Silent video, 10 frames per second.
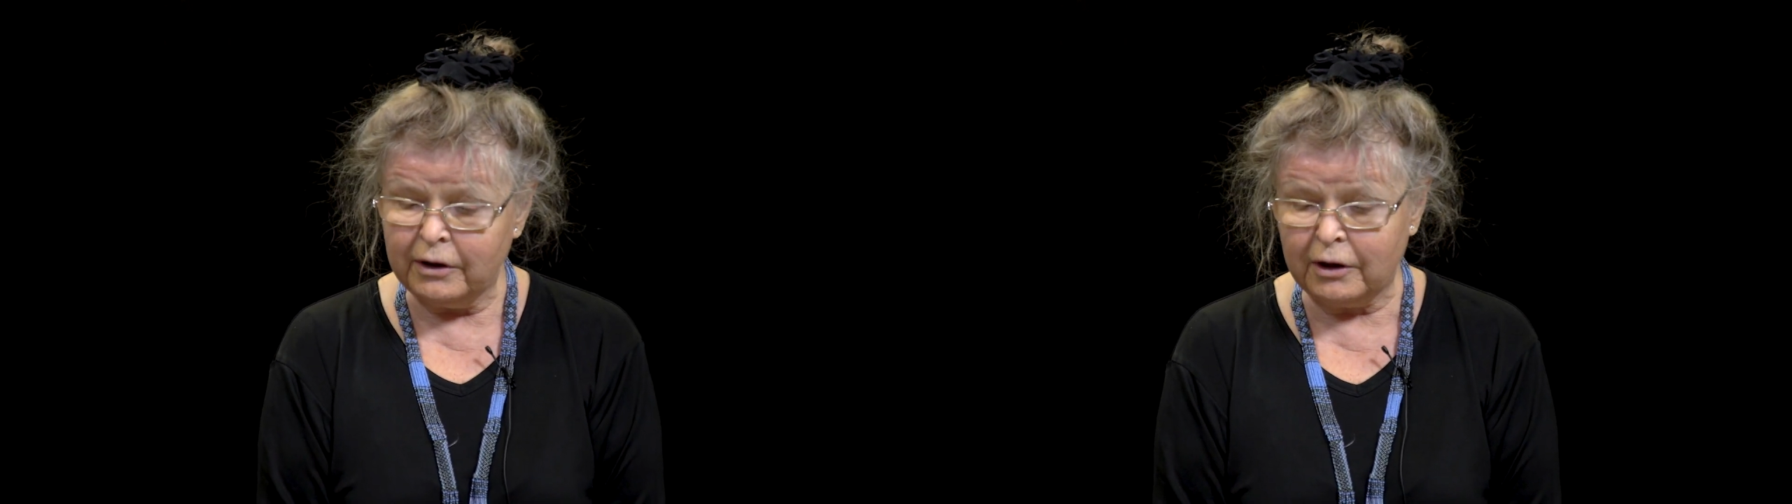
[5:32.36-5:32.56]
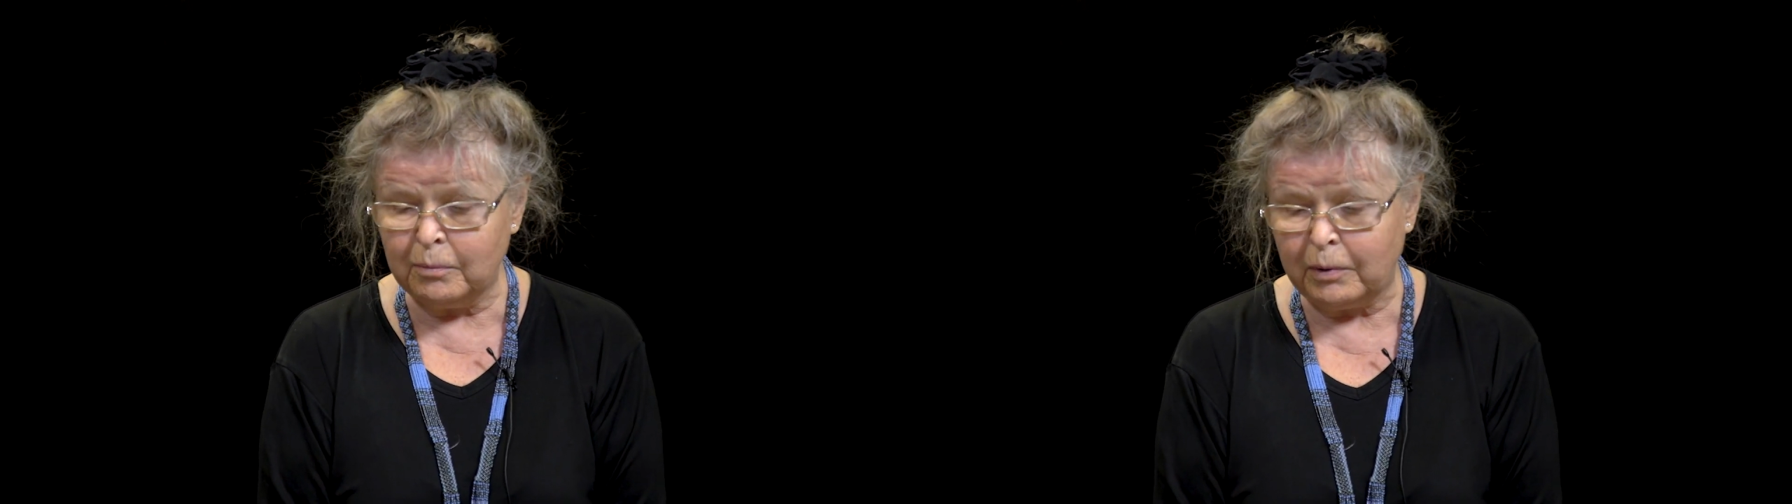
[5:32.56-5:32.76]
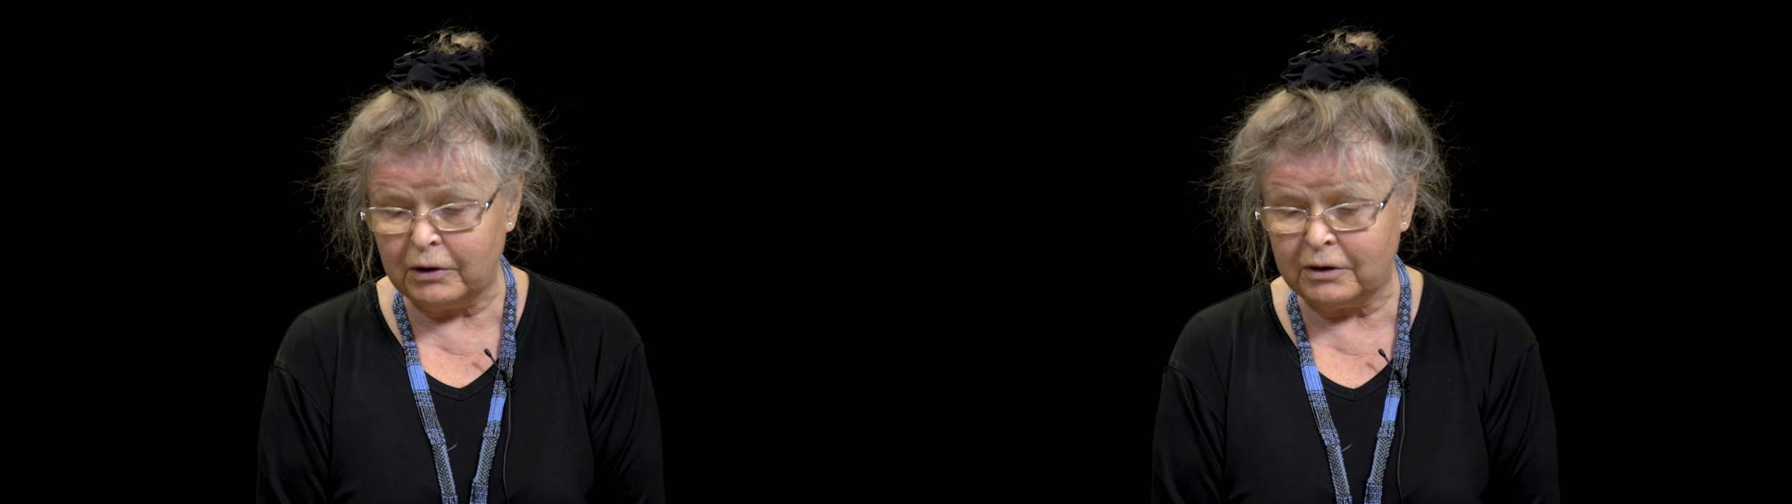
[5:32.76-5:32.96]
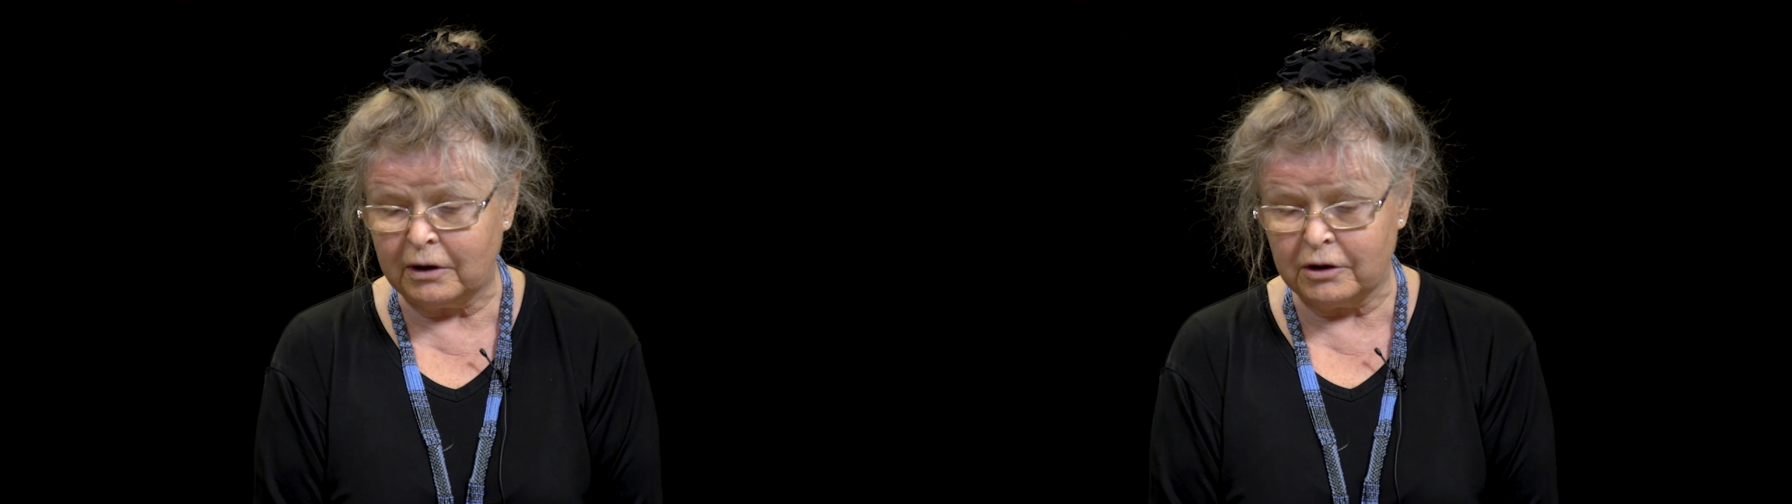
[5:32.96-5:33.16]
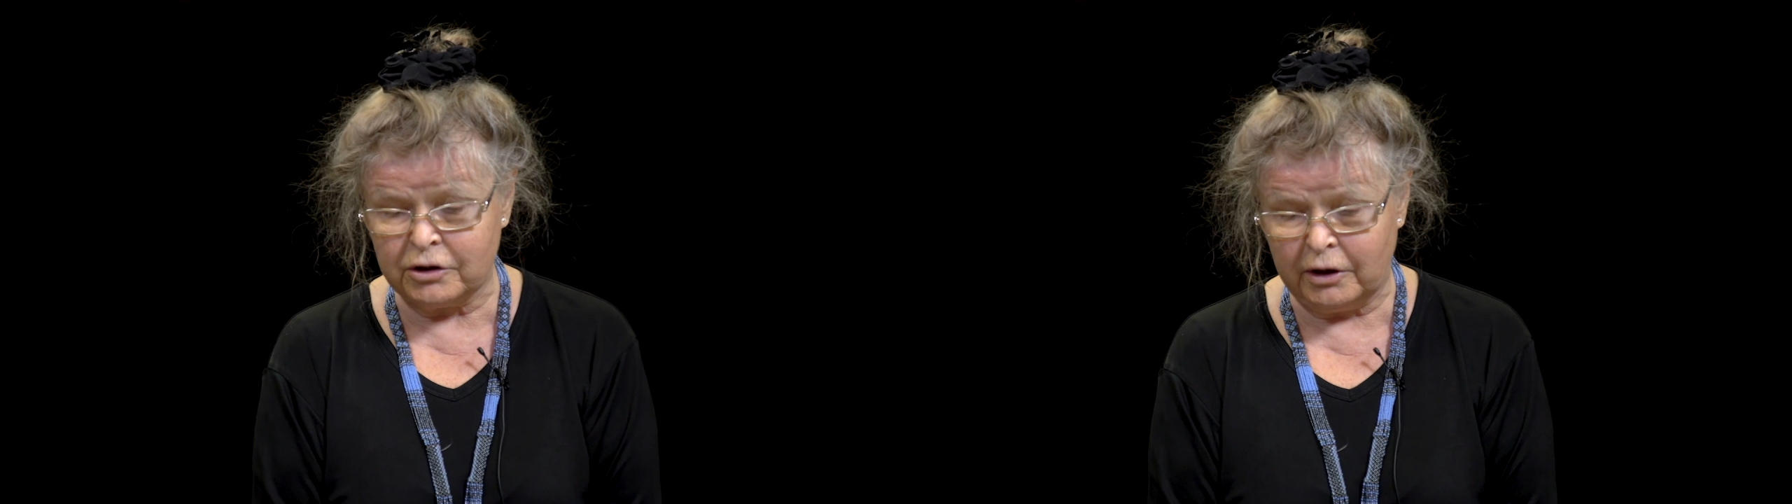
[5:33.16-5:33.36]
and
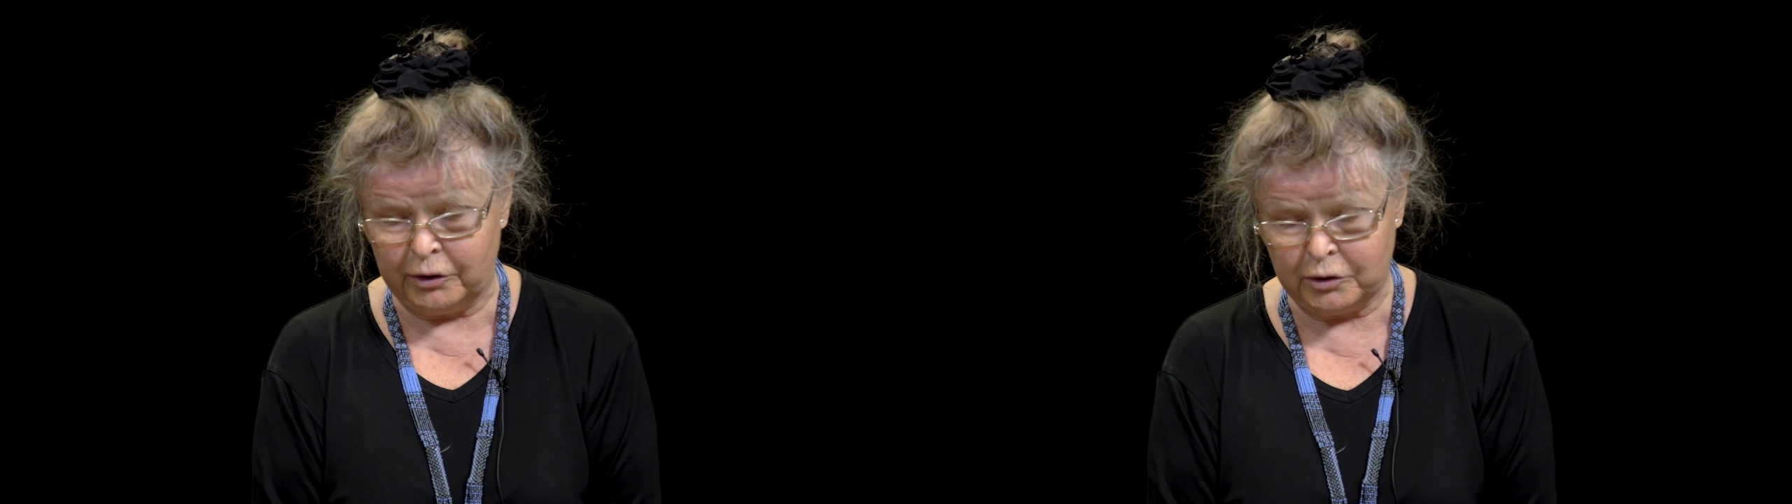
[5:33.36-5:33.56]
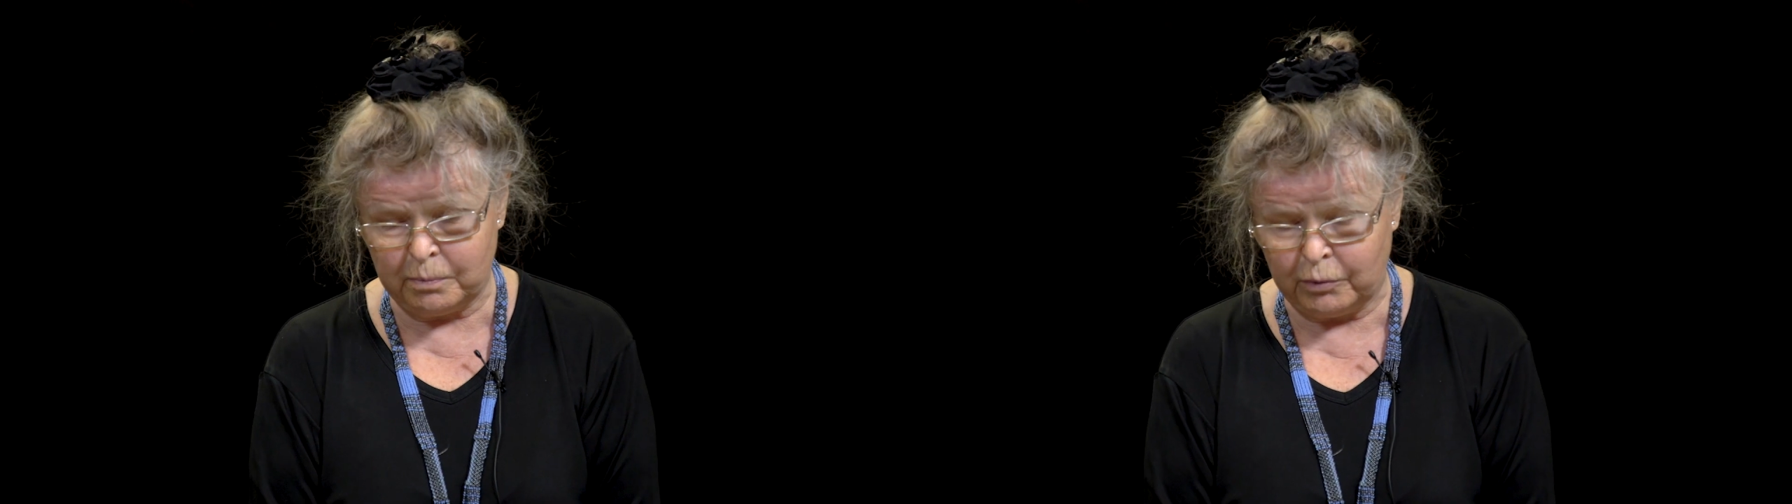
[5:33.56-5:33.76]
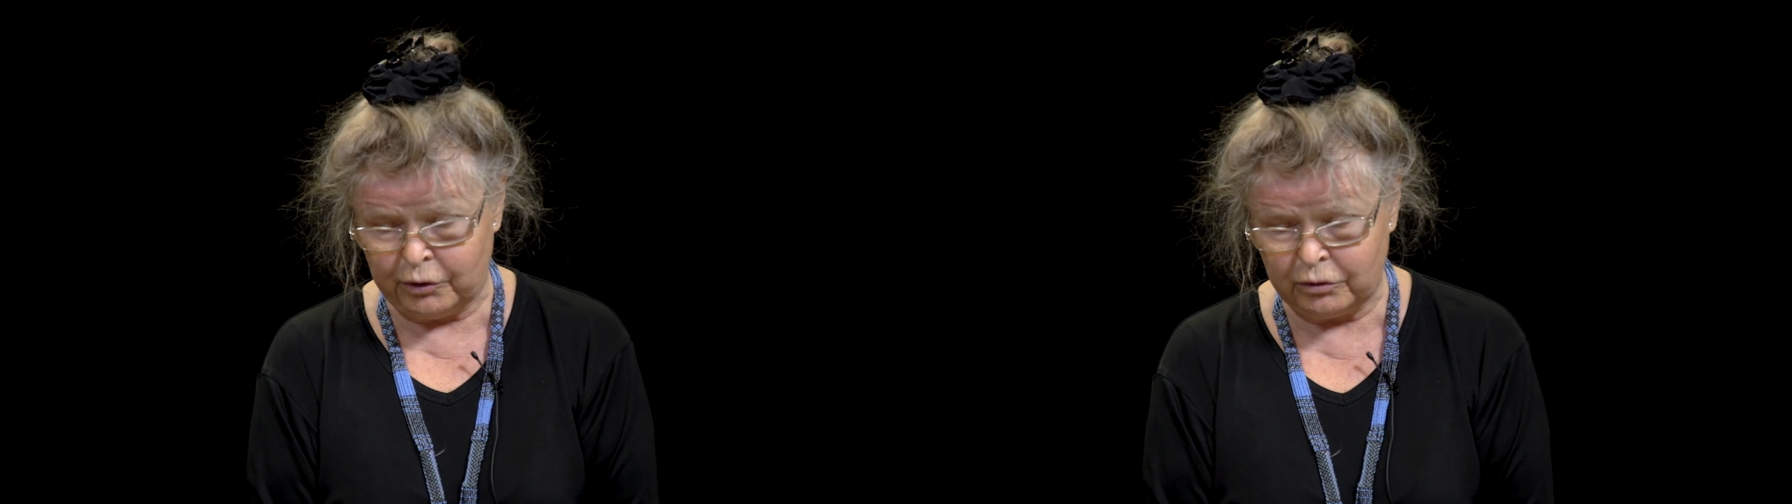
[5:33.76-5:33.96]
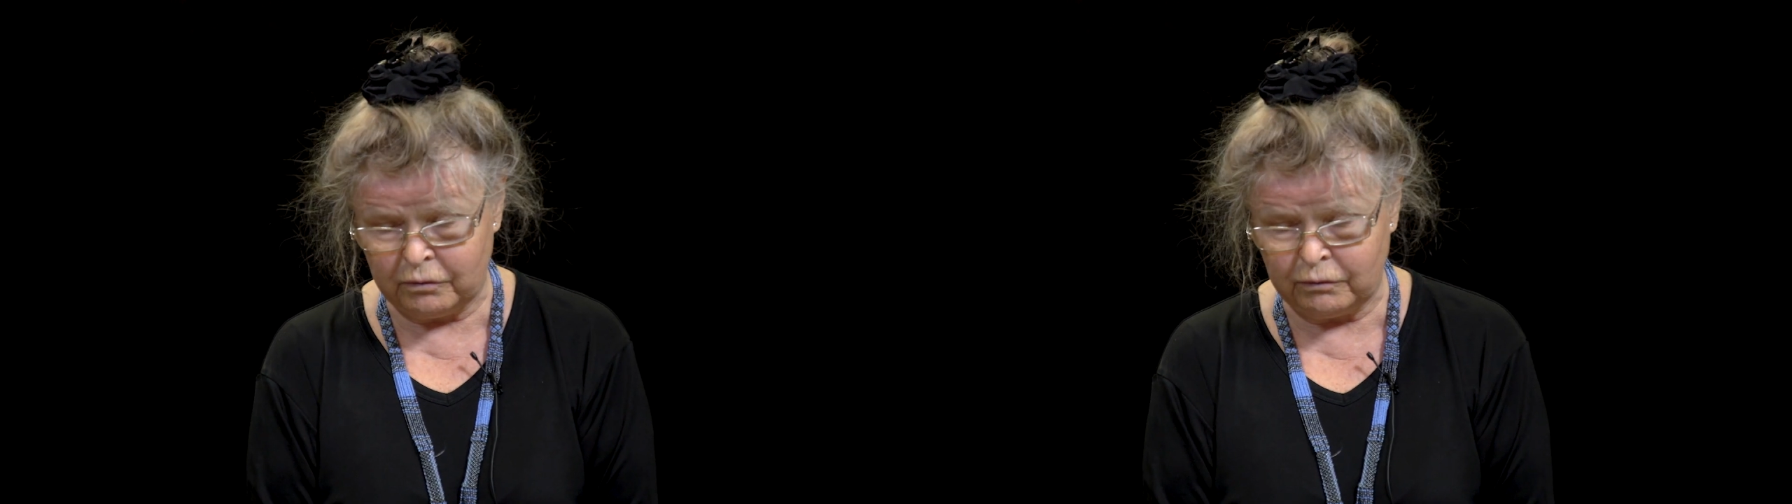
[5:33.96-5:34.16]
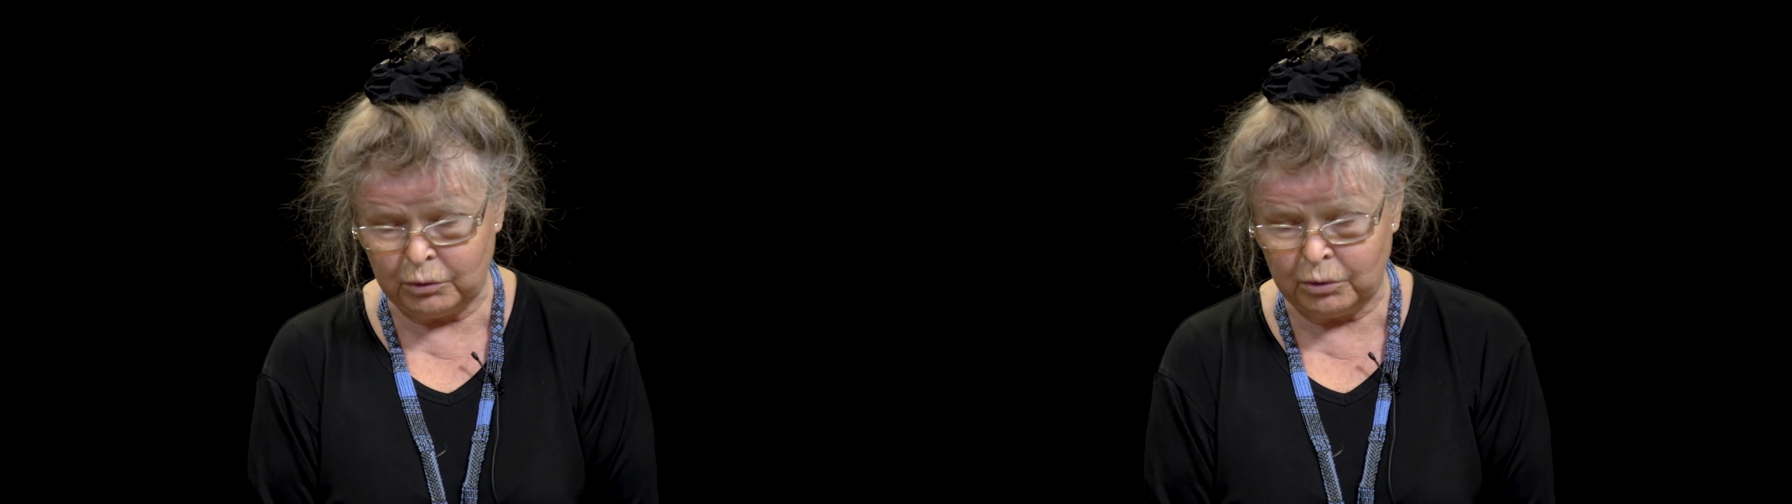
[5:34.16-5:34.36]
political science point
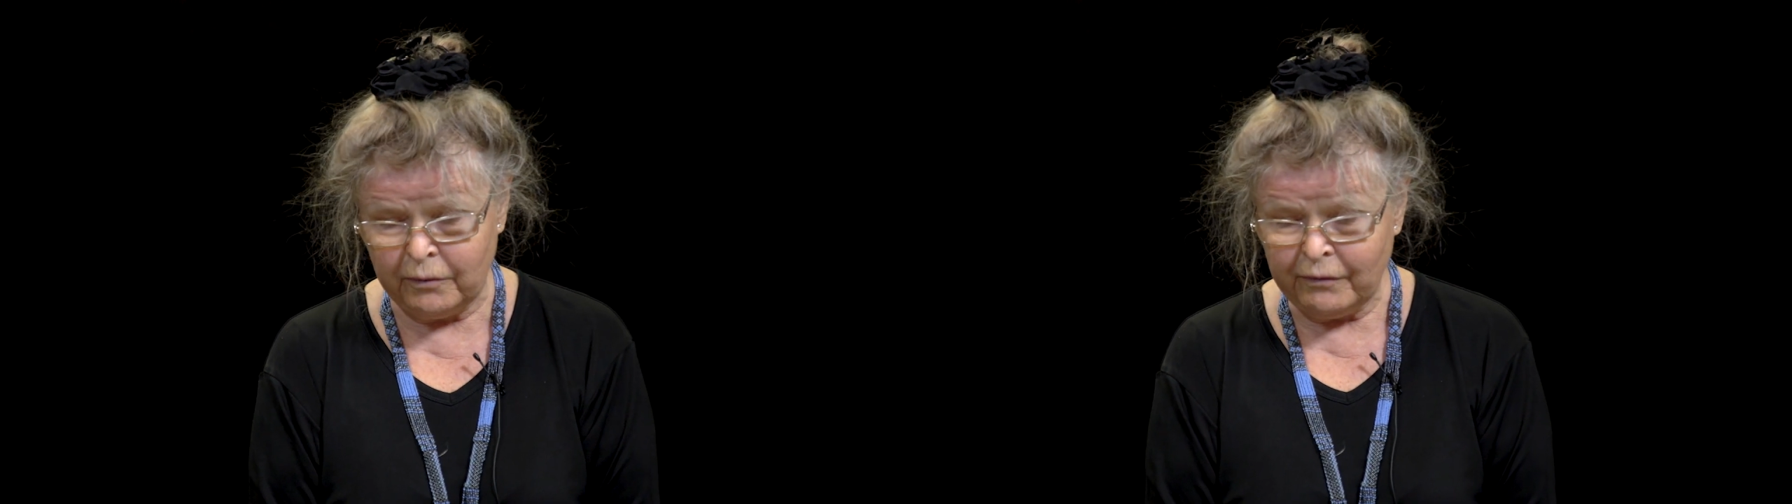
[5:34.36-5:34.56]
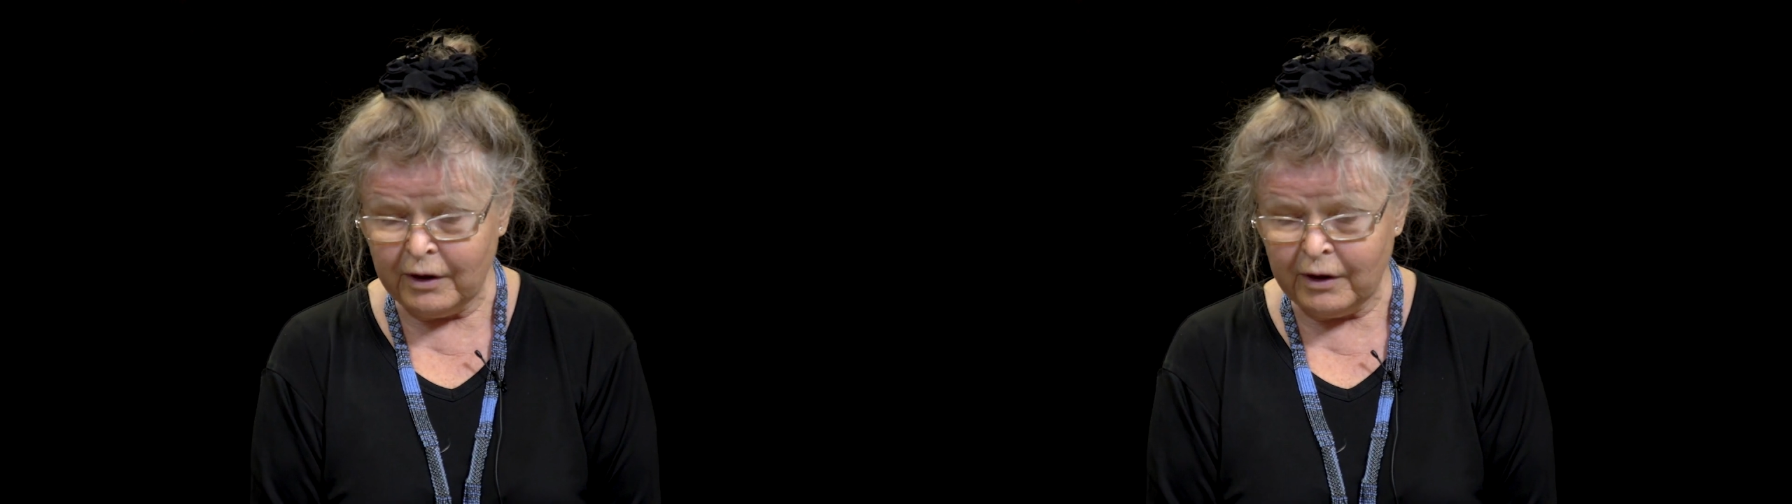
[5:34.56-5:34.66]
of view,